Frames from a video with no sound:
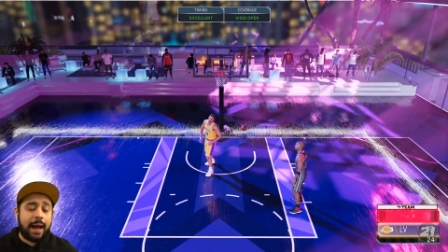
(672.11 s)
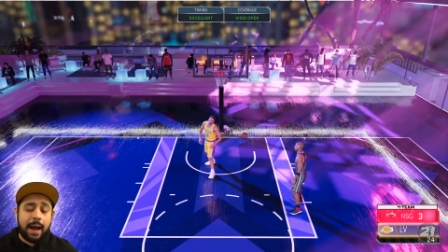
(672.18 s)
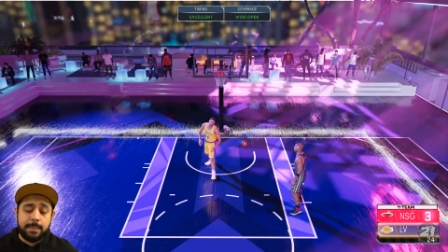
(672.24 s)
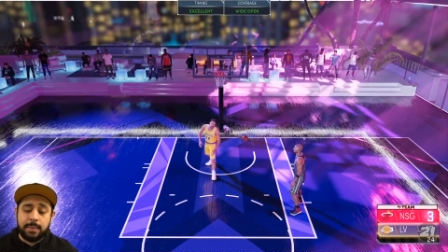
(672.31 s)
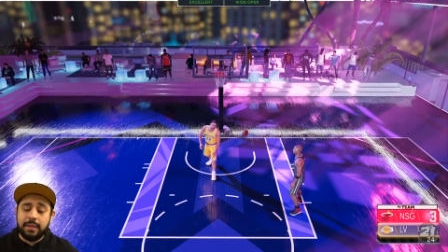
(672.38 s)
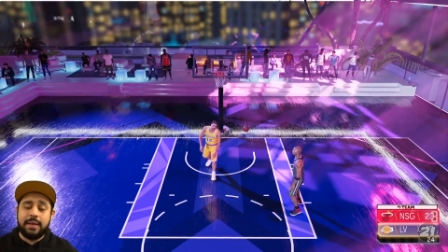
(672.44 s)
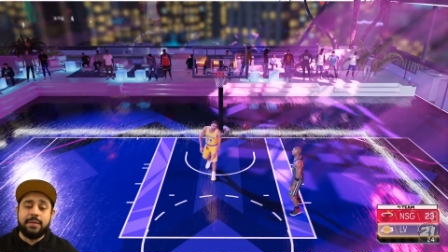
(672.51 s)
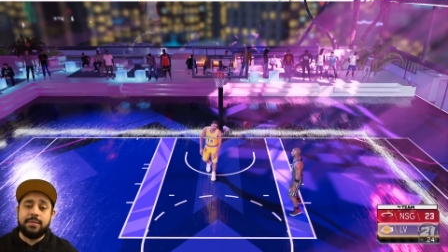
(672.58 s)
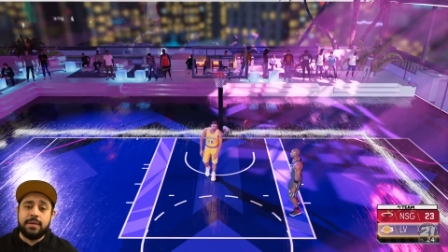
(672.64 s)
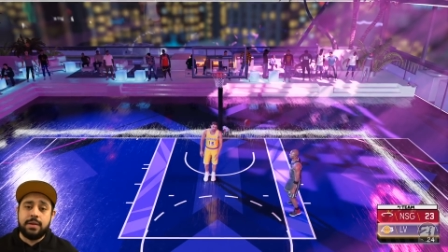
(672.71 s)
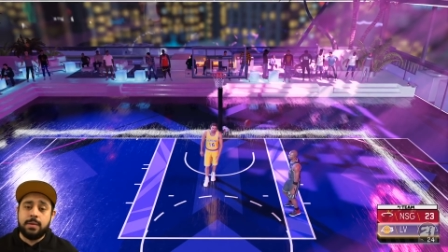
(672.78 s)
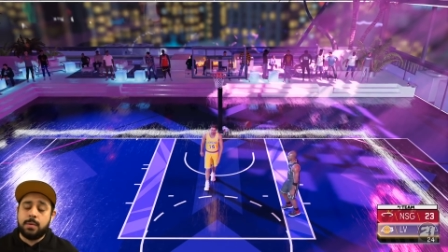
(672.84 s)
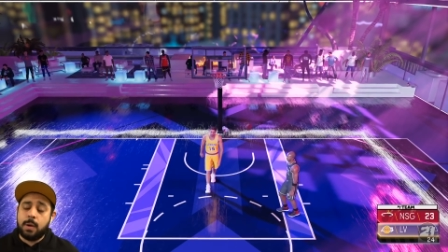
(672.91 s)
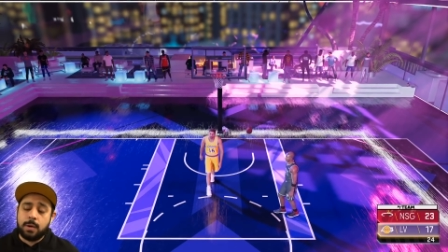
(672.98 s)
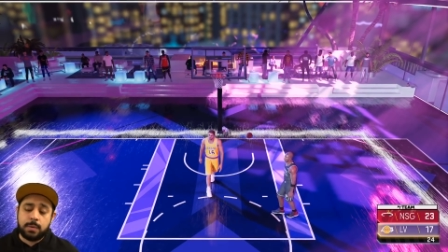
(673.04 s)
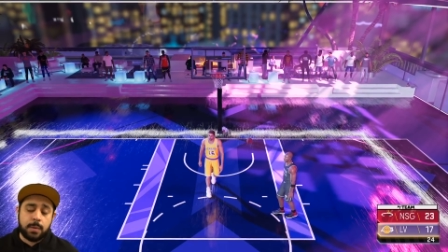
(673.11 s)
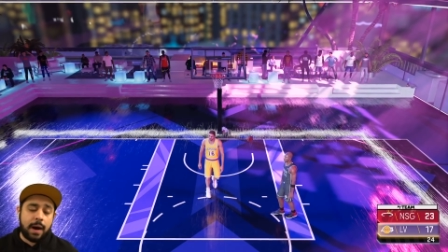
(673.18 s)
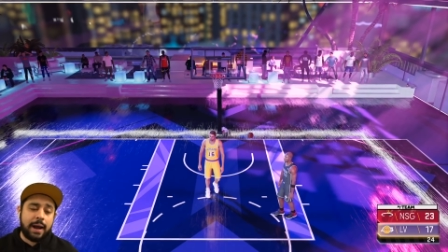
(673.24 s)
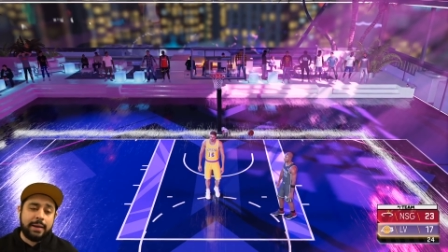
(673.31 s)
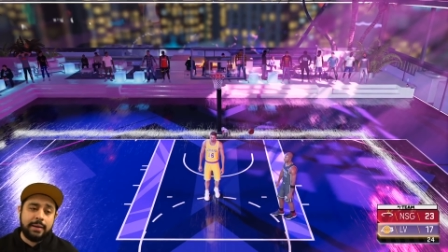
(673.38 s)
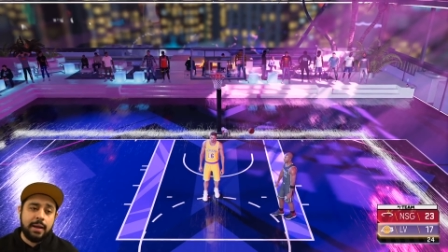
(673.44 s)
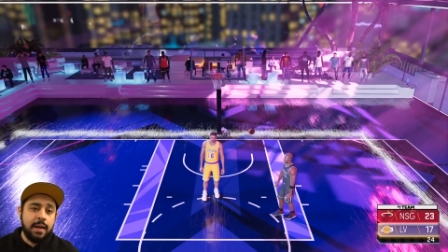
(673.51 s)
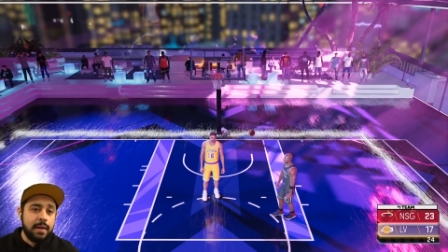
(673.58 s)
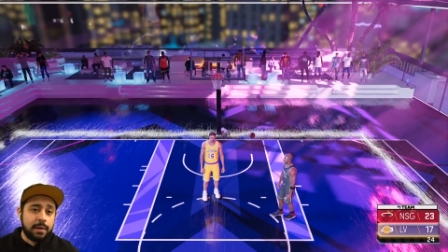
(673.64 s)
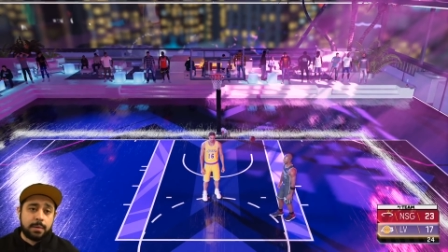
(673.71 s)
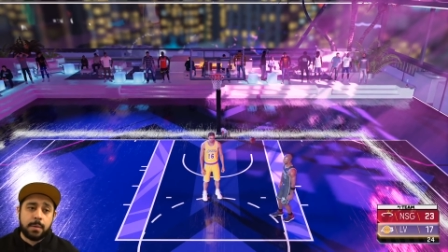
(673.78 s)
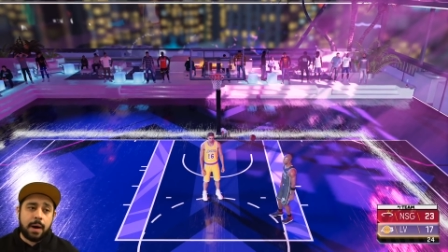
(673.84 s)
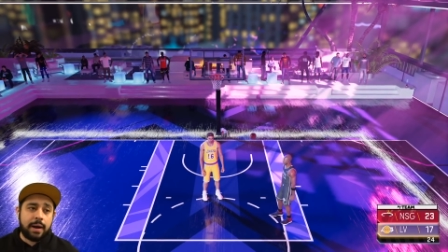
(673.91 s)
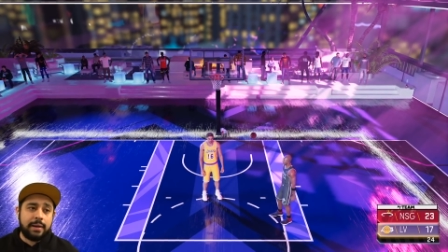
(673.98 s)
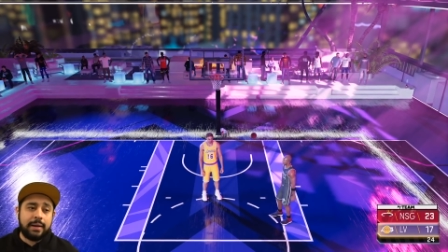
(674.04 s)
I believe in you. Go grind,
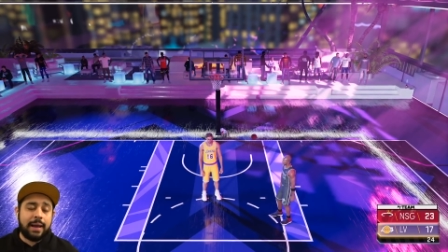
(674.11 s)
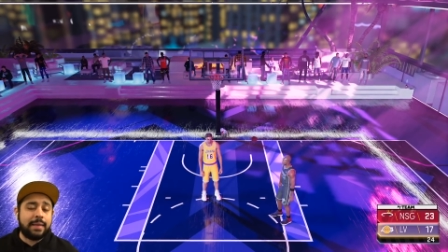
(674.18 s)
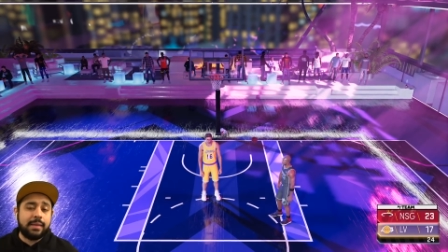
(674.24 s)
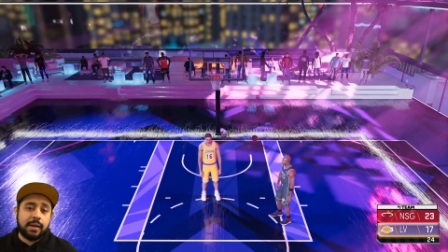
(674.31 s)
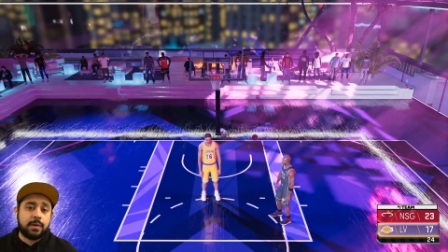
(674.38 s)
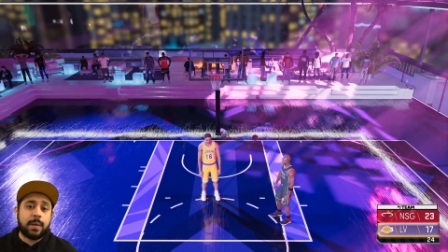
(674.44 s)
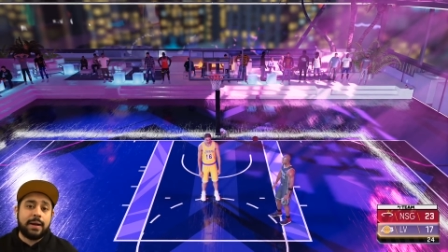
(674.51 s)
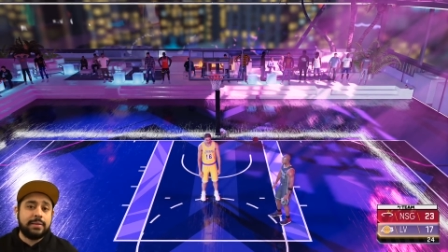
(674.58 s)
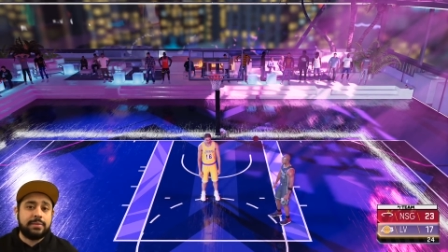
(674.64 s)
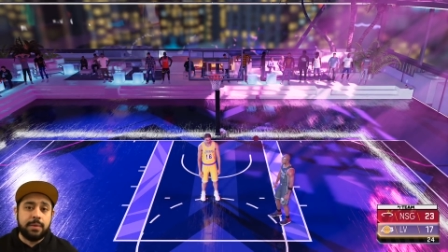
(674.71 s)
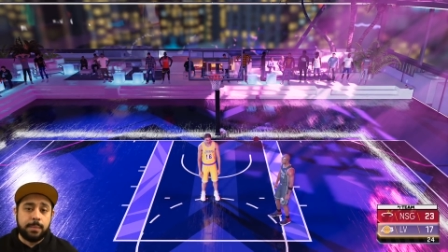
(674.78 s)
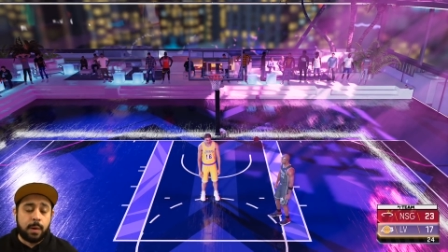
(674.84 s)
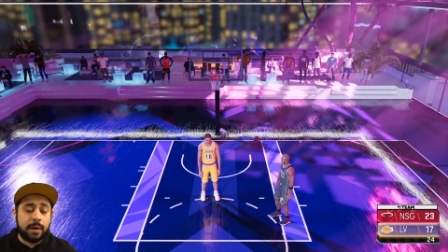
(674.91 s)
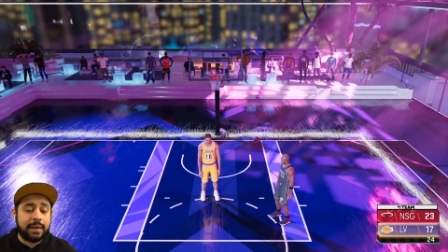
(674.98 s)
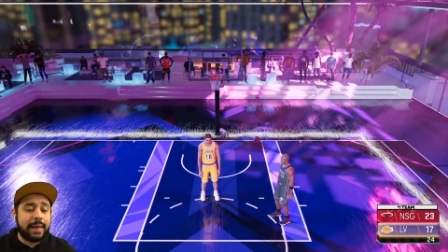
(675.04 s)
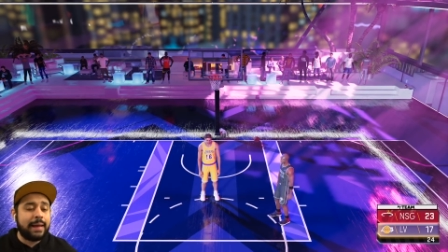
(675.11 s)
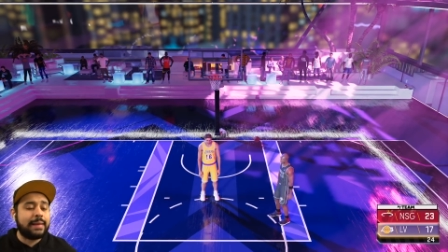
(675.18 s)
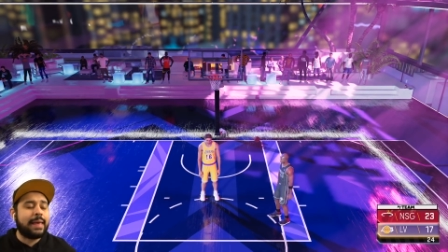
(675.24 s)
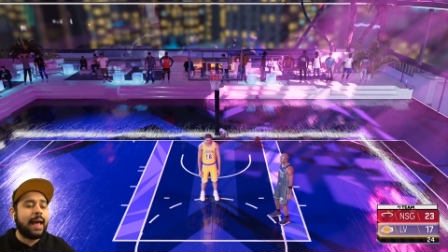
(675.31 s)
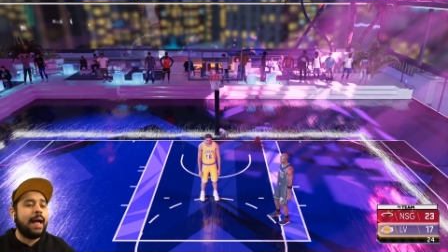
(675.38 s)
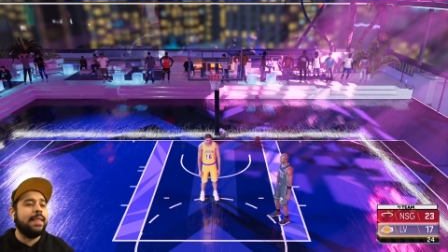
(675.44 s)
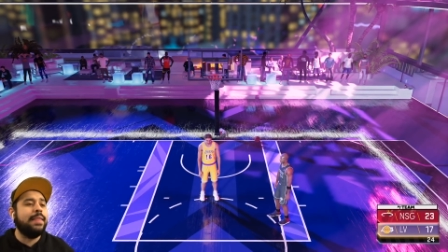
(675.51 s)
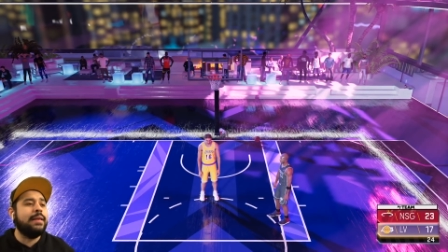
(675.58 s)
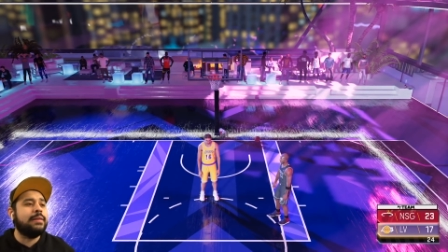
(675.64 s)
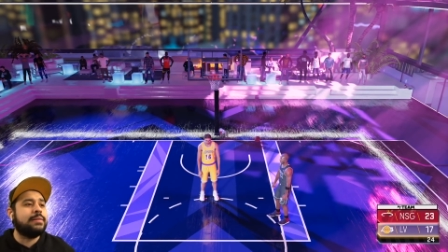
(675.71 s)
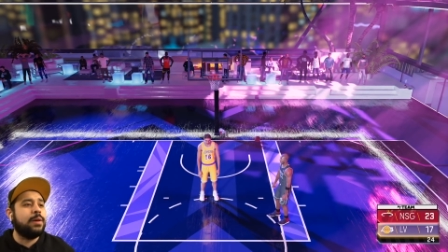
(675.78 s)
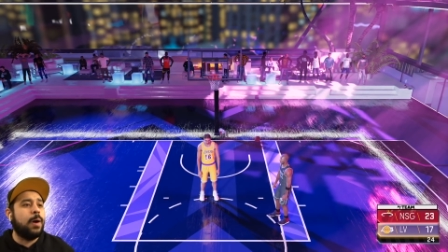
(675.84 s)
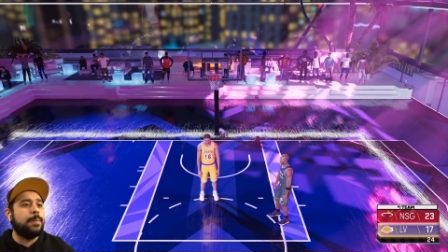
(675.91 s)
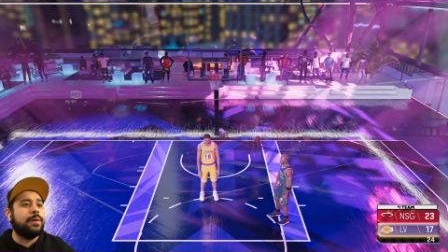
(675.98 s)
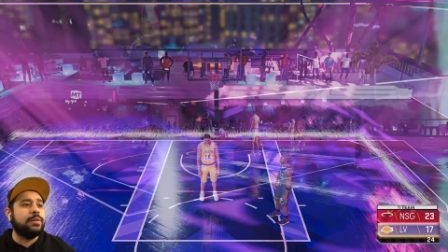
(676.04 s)
grind, and then grind some more. Get
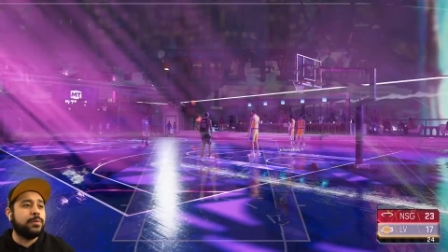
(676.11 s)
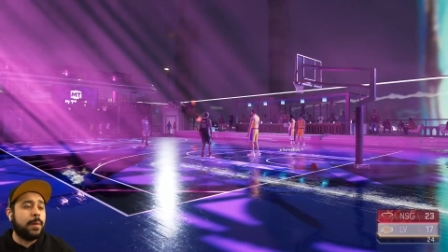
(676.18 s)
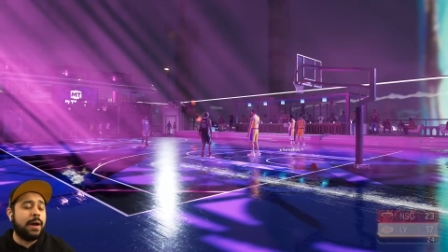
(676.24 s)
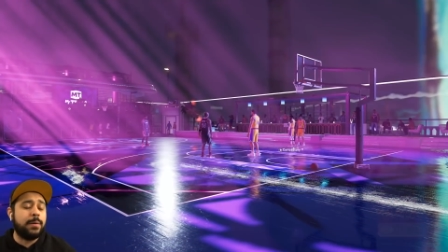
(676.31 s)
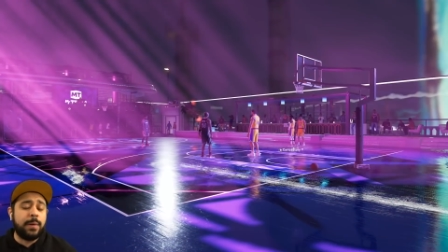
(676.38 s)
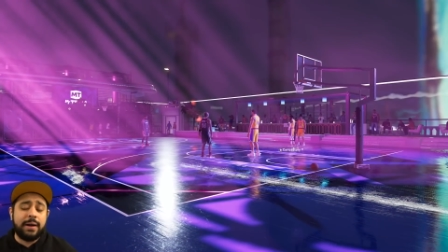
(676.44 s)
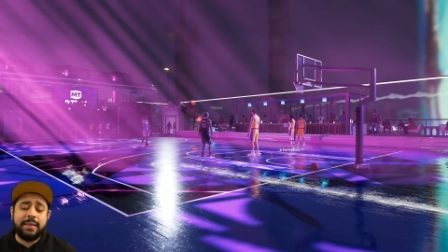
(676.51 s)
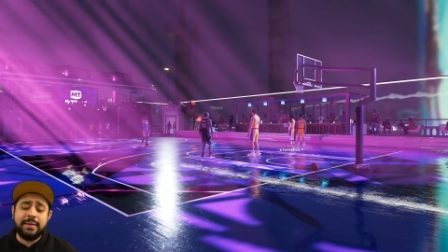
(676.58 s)
Galaxy Opal Dwyane Wade.